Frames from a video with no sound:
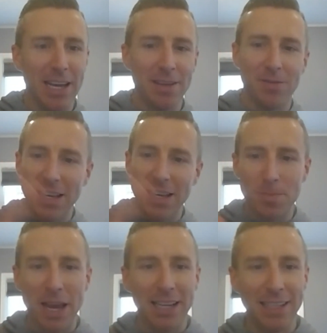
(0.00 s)
we had face
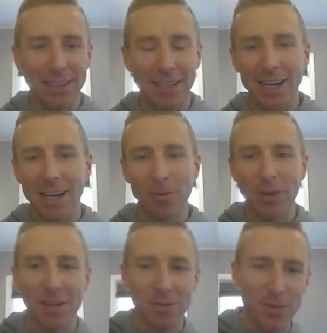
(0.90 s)
painting there,
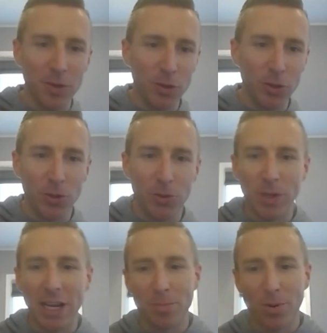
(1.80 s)
we had food,
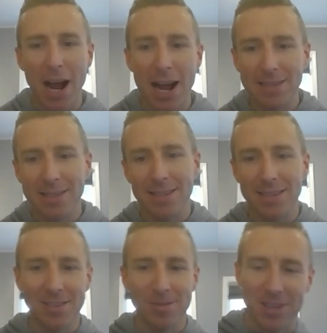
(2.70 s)
we had prizes, there